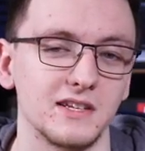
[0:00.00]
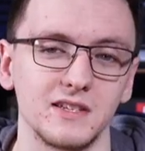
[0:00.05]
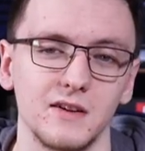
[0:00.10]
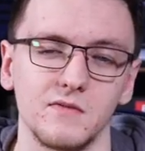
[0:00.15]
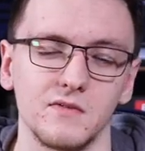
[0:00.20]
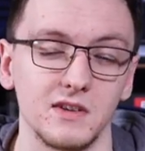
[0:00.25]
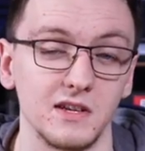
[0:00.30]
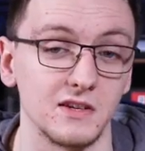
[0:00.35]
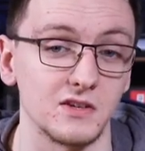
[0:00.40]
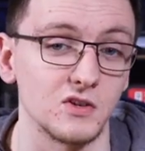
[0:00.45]

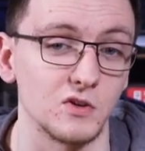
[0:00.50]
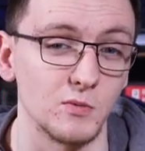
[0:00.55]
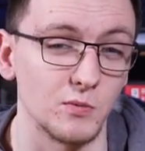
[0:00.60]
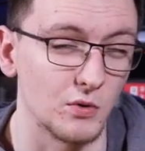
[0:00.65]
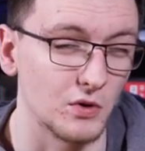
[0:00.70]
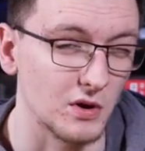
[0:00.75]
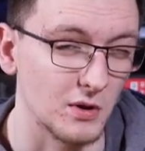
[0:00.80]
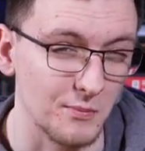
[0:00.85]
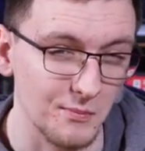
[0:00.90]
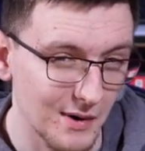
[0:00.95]
And if
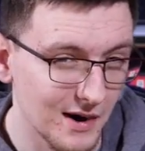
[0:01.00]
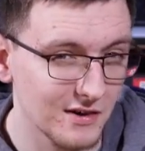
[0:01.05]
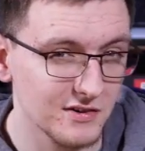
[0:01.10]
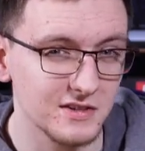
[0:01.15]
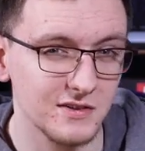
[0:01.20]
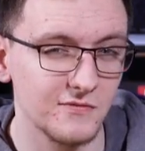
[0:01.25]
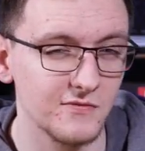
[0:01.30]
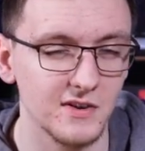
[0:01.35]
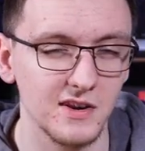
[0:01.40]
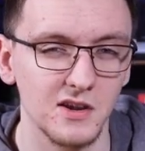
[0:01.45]
you've got any
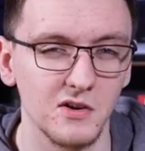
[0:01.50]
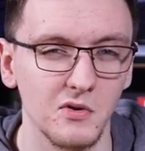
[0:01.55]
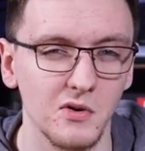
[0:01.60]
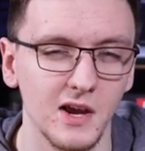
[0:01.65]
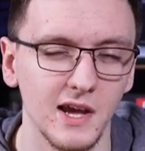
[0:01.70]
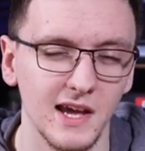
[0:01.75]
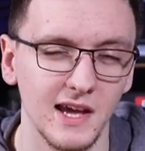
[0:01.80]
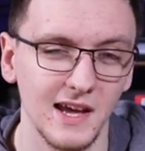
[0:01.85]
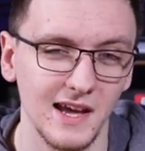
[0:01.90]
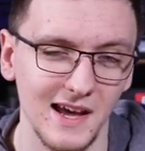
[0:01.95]
questions, feel
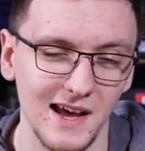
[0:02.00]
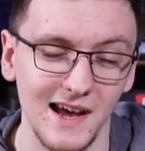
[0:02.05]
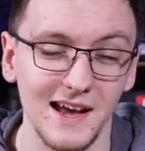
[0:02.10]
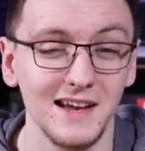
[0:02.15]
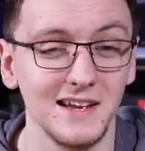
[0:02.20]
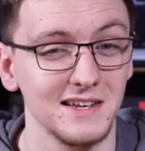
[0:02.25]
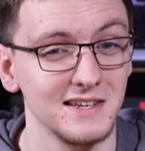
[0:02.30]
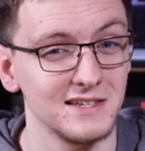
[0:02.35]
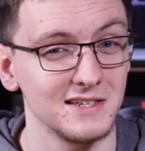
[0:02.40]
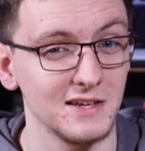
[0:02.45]
free to leave
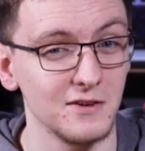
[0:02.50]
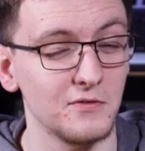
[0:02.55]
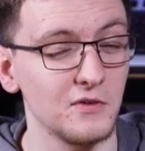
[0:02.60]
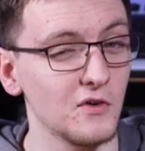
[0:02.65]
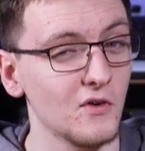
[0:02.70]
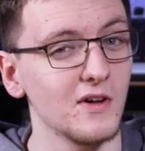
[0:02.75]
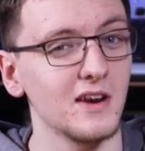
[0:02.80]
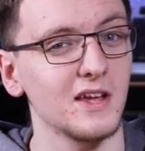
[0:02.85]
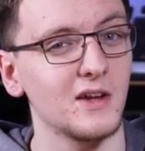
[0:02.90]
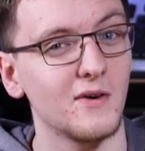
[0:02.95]
those in the
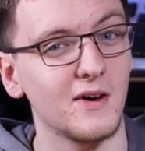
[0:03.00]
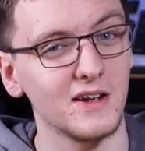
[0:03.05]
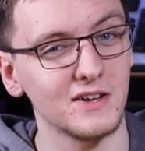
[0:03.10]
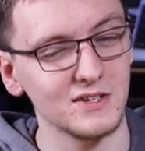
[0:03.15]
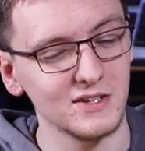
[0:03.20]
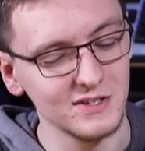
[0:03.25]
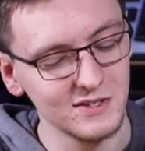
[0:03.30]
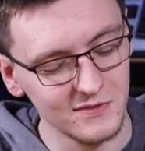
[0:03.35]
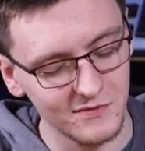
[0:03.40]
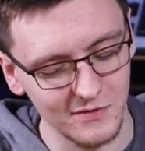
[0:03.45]
comments down
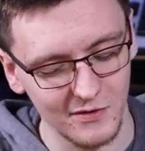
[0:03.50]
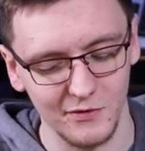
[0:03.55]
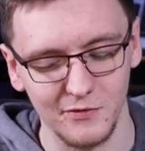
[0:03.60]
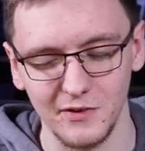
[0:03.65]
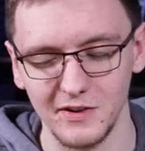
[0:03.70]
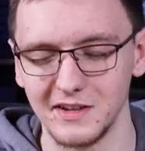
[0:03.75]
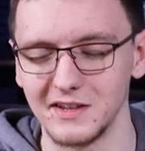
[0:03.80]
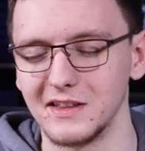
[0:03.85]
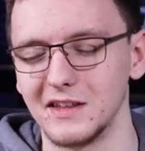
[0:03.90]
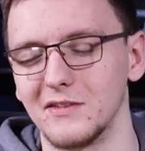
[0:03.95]
below. But
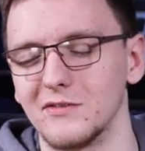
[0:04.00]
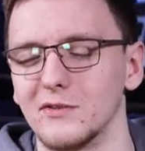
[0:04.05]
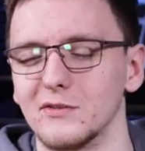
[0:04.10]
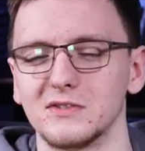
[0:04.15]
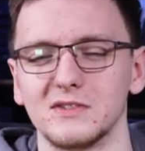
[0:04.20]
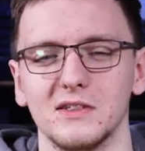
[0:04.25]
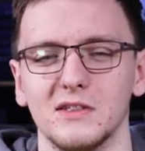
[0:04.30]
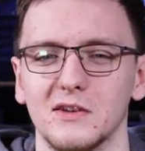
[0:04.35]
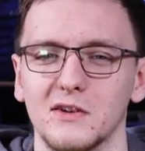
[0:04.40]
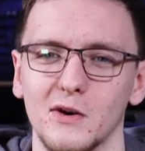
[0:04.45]
otherwise,
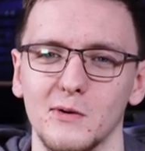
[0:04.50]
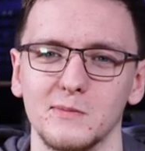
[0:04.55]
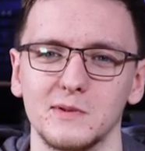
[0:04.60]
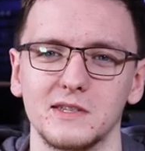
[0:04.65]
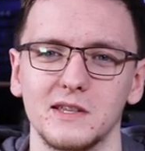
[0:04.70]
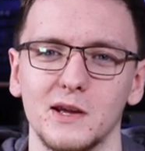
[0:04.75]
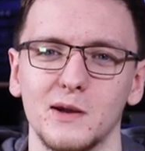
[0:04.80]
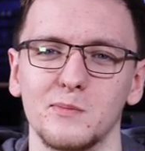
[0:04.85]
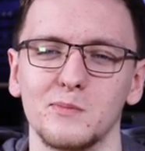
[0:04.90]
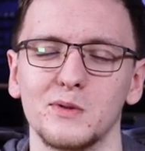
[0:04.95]
we'll see you
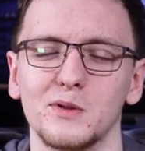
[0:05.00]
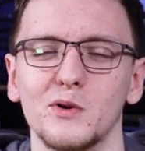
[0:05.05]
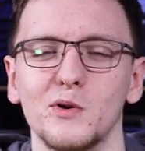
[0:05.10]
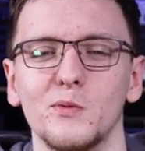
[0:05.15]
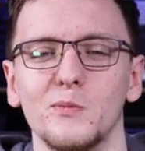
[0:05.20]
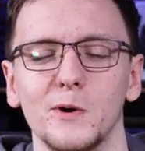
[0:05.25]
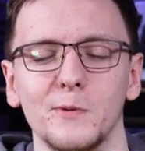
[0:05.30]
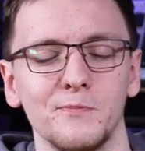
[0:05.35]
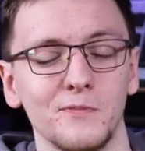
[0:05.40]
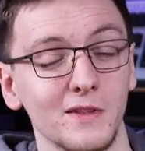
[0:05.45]
all in the next
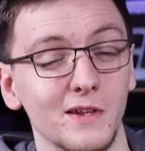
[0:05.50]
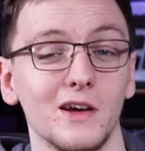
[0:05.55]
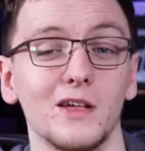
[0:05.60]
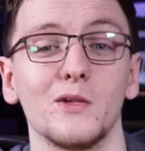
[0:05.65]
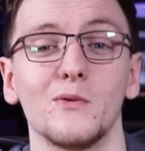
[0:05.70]
video.